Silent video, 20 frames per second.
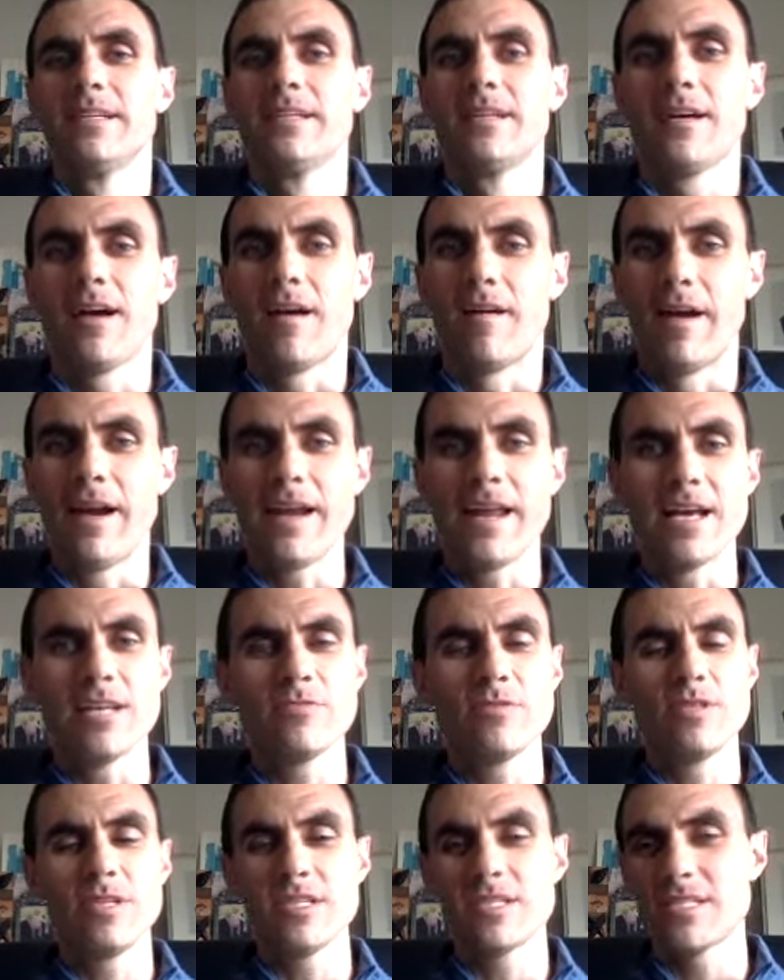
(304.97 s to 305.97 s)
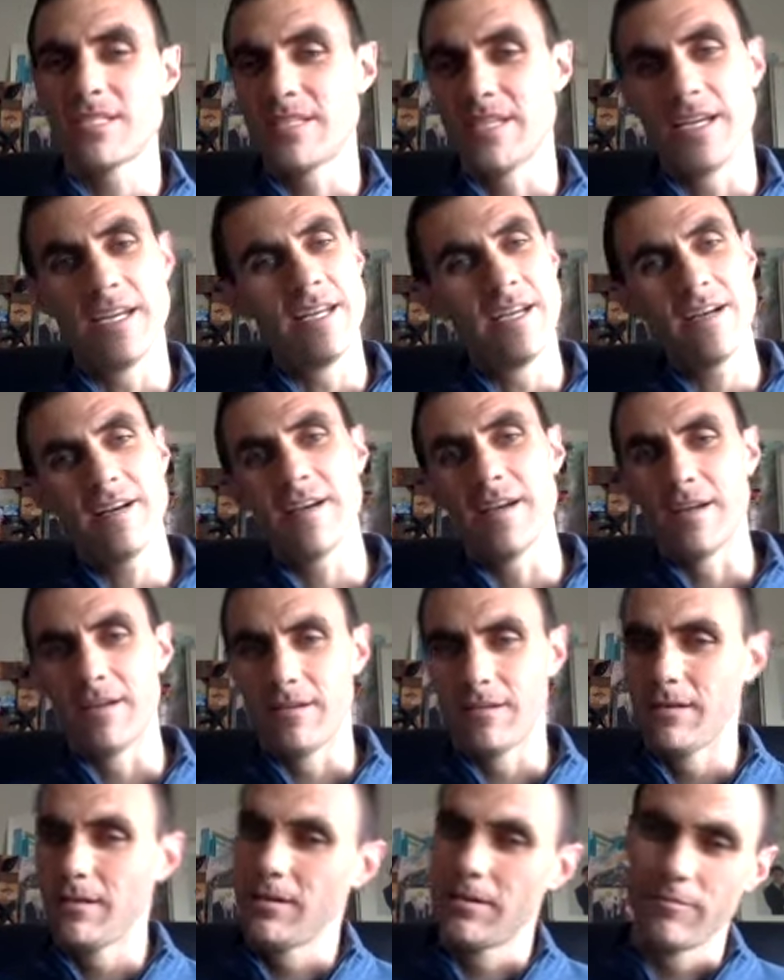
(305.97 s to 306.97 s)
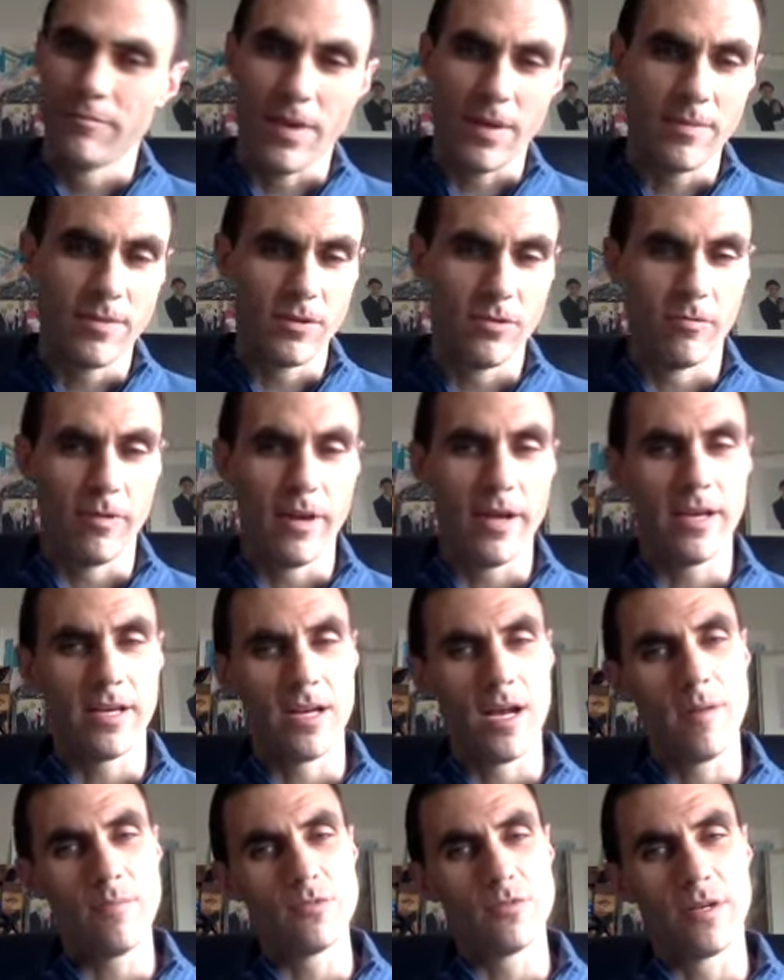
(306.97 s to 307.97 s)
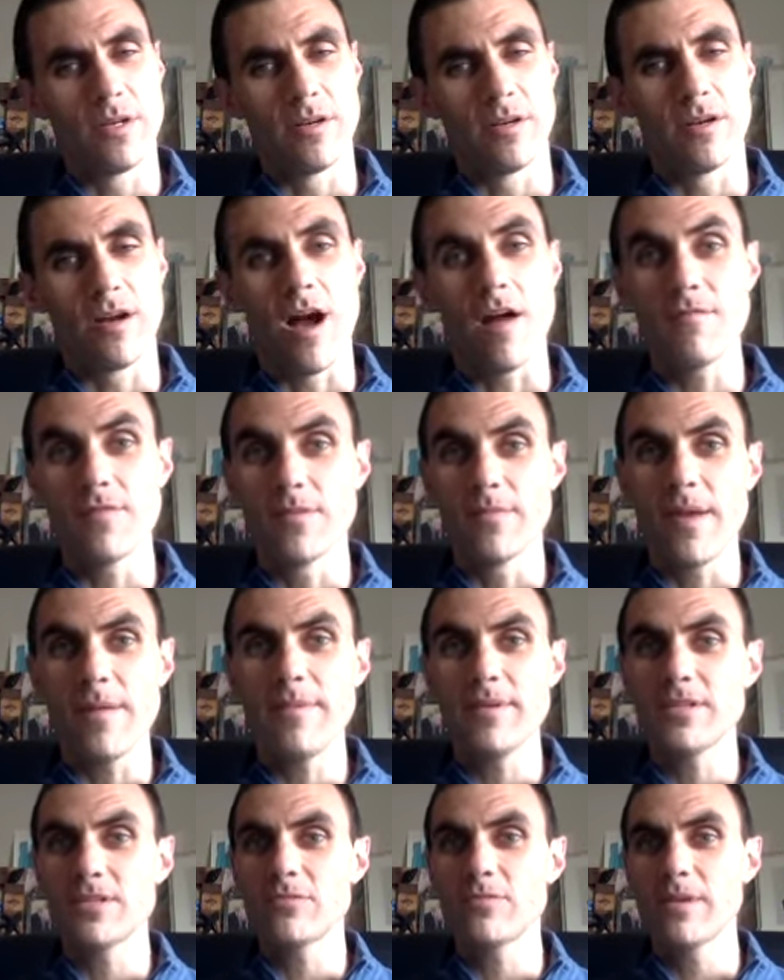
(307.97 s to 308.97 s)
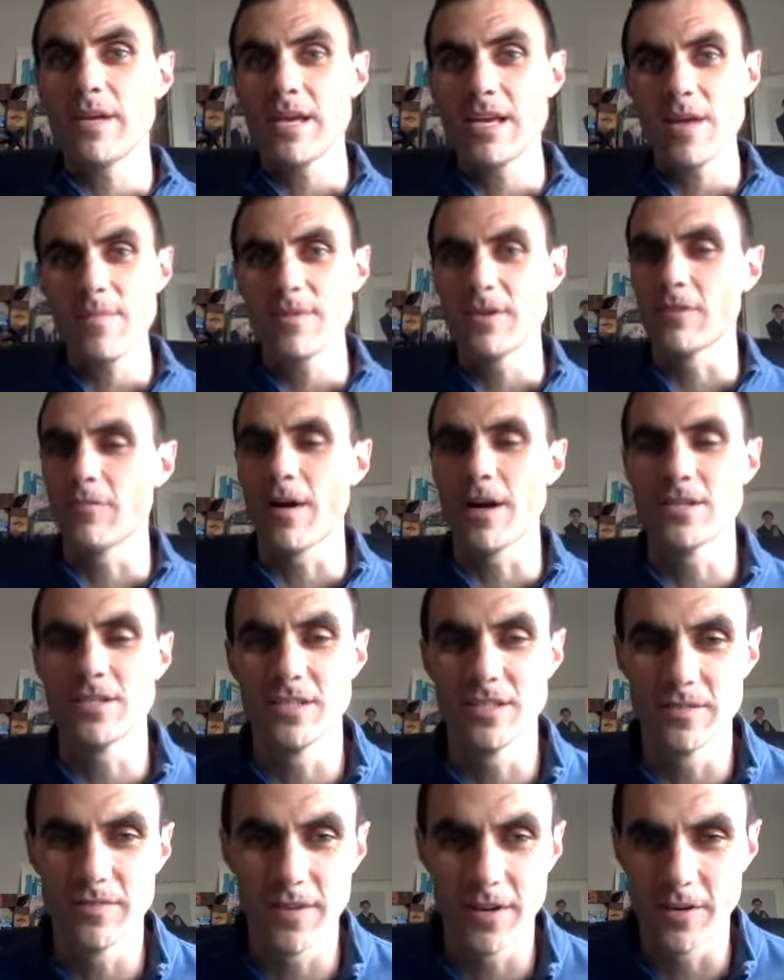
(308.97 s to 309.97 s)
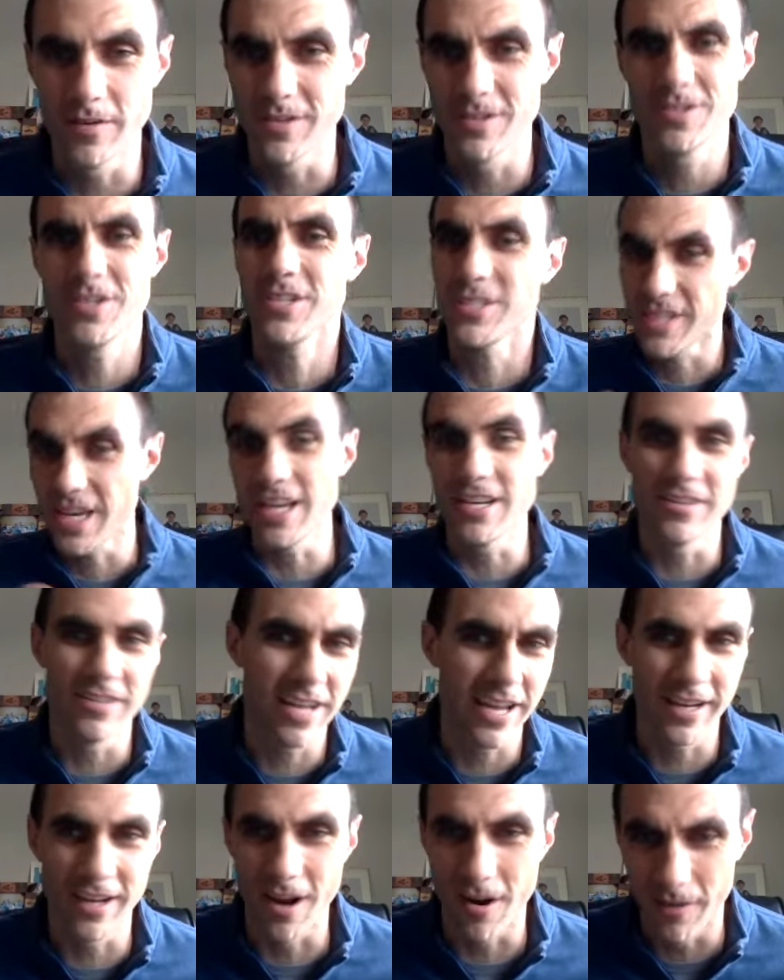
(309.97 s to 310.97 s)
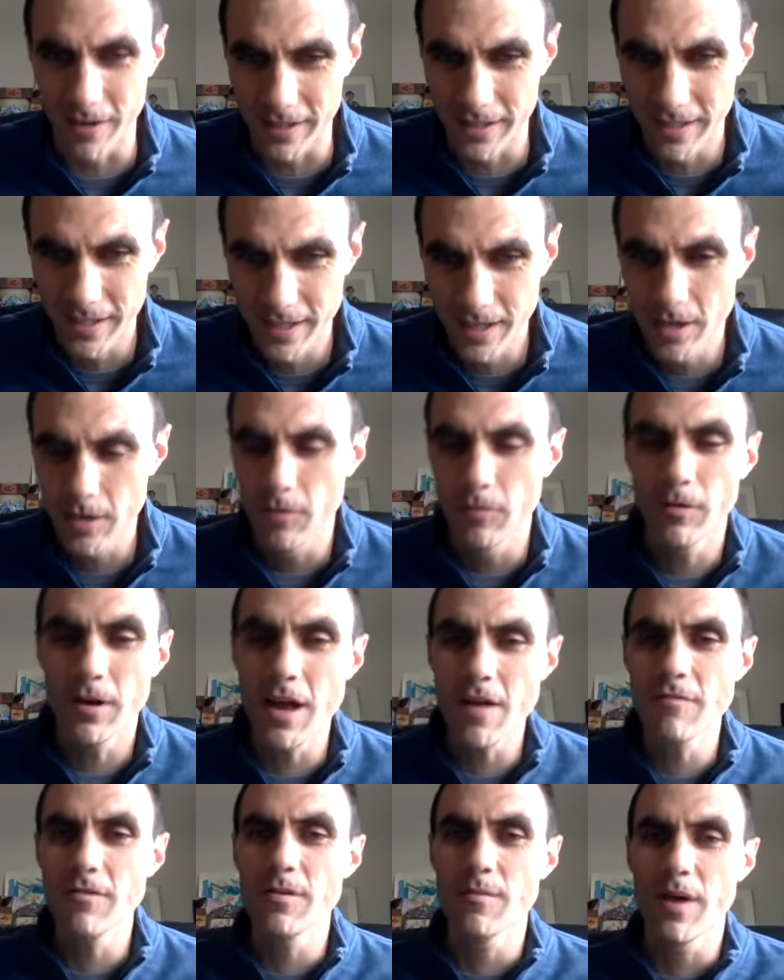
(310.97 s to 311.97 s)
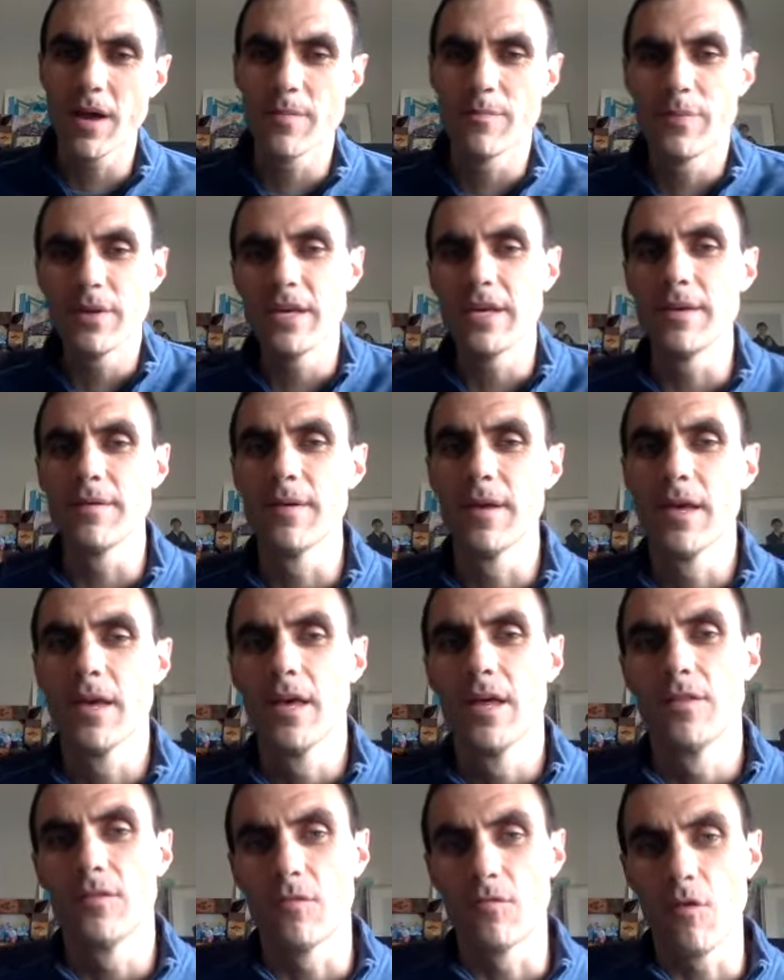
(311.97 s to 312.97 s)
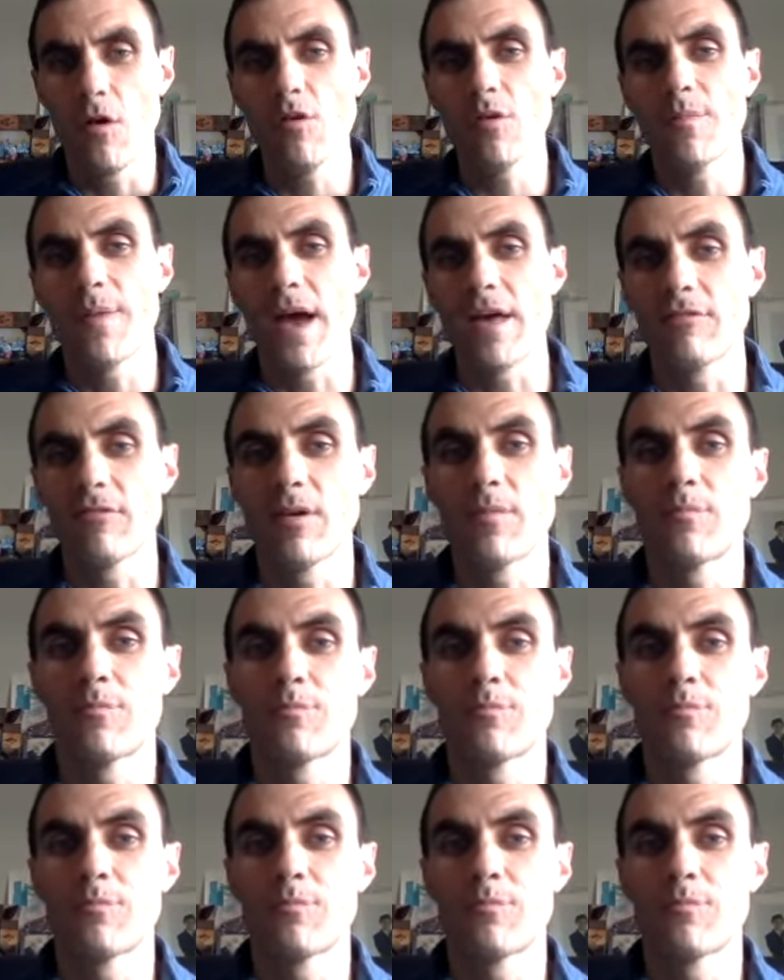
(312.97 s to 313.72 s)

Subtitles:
All right, as we just sit here and maybe you're waking up, drinking your coffee, or maybe it's 3 a.m. and you're watching this video and you're just getting your day going. Whatever it might be, the aerobic pathway